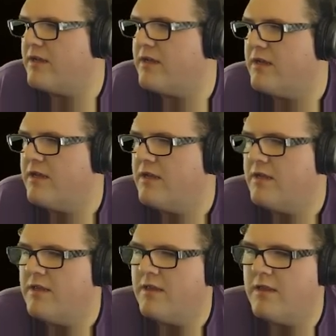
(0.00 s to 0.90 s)
Please.
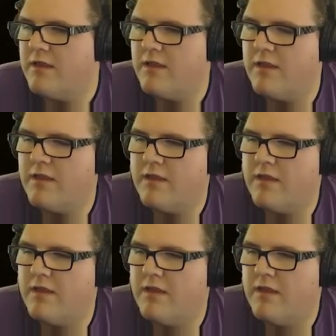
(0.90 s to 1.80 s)
Oh, you can make a. Wait, why
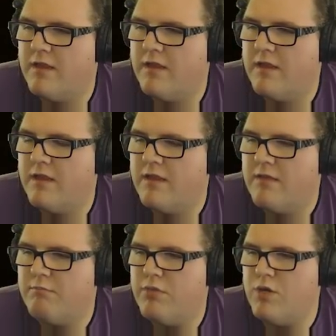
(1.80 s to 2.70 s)
can you make a fire pit?
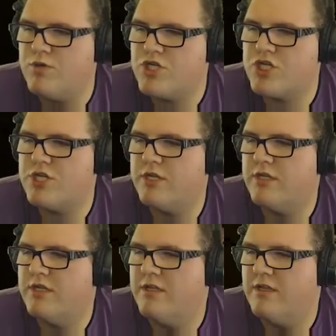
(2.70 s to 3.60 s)
Moosh.
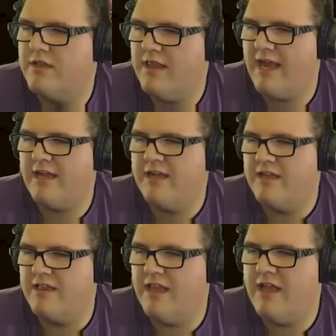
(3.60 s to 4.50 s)
It takes like,
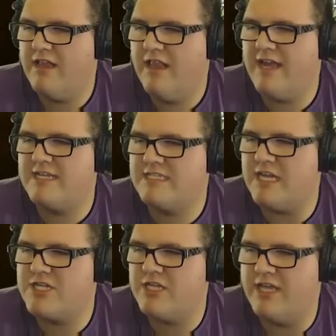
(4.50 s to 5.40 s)
like twelve. like
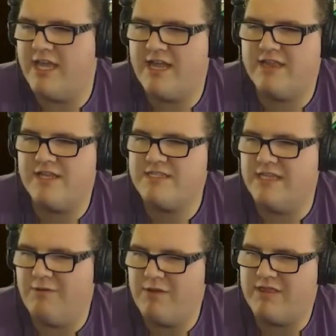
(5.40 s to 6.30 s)
suchly and
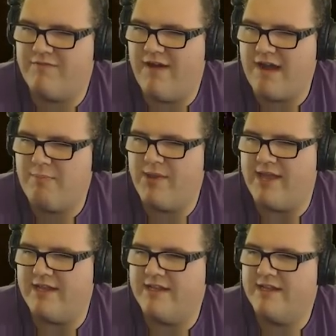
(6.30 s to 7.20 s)
thusly with the fire
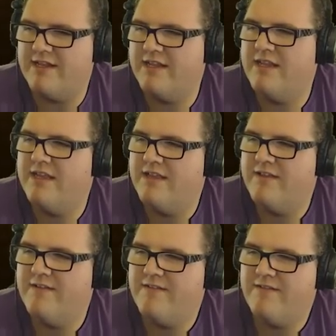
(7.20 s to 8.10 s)
pit. I
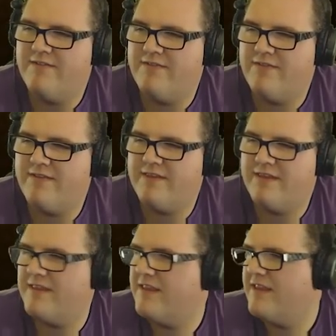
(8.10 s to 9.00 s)
don't. How did
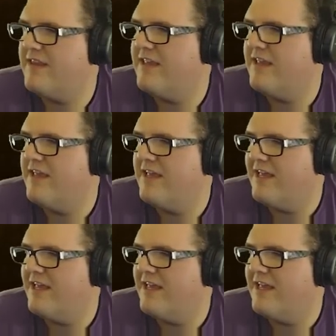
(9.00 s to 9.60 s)
you do that?